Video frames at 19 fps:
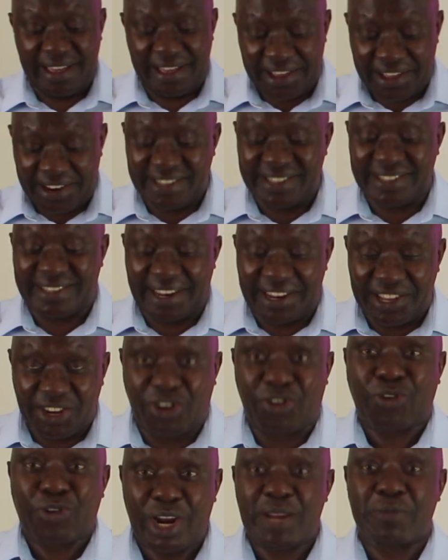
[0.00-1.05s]
it is an
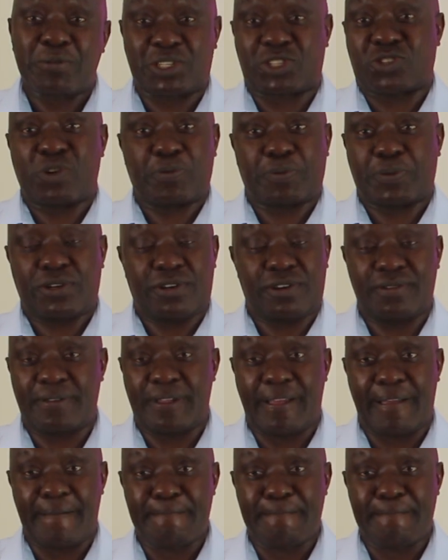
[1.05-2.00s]
incredible scripture,